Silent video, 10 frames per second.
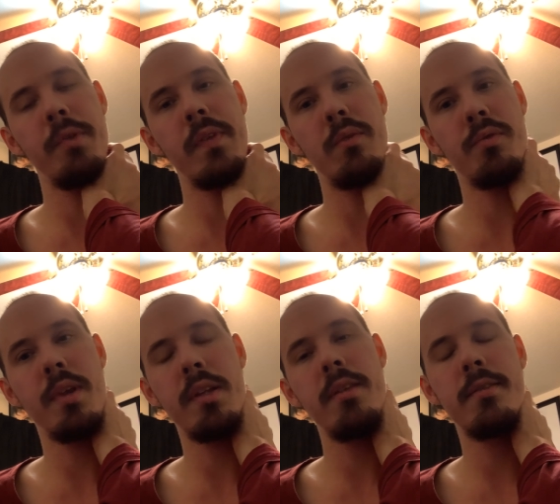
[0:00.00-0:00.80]
movie is
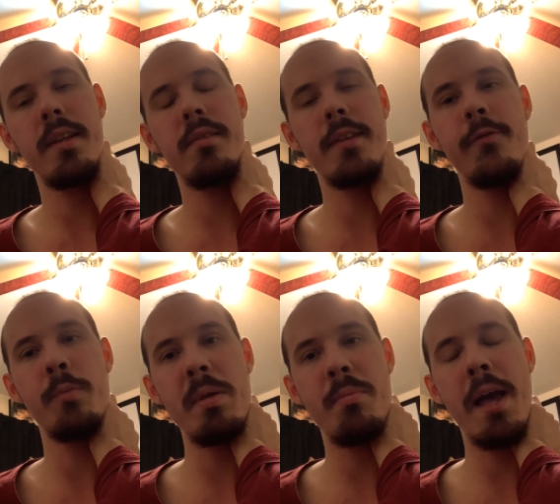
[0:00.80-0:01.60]
Reign. He said he's
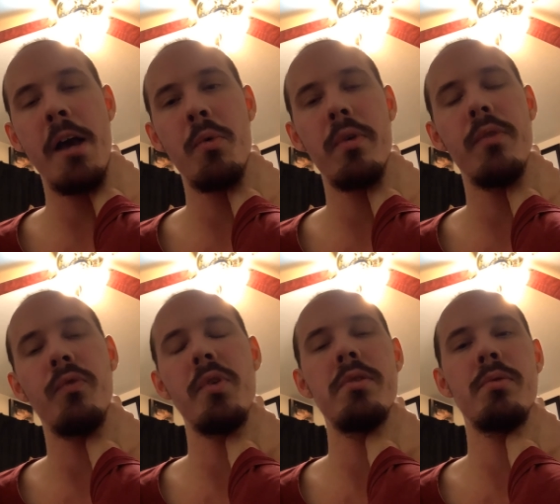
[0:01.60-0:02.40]
given me power
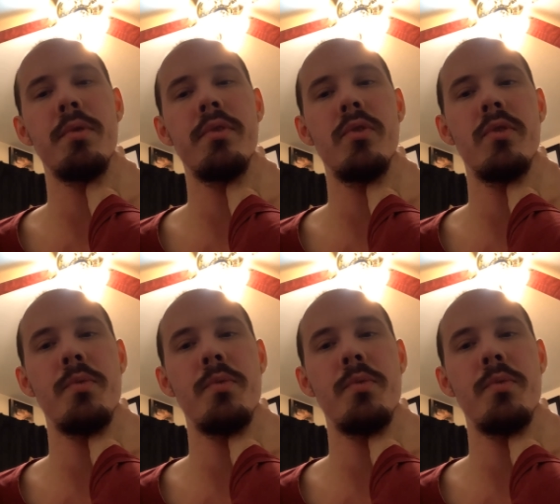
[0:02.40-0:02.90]
and resources,